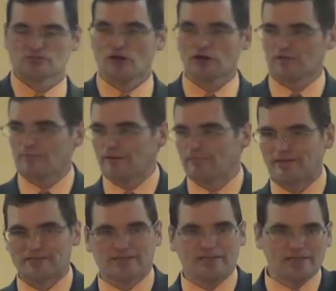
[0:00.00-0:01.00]
talking
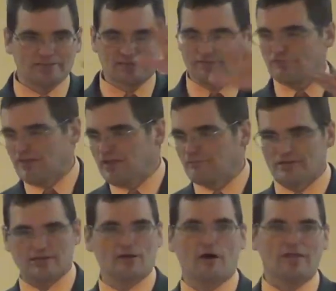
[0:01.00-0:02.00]
about kids and
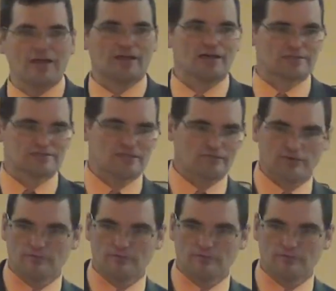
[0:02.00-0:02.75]
family and all that kind of stuff,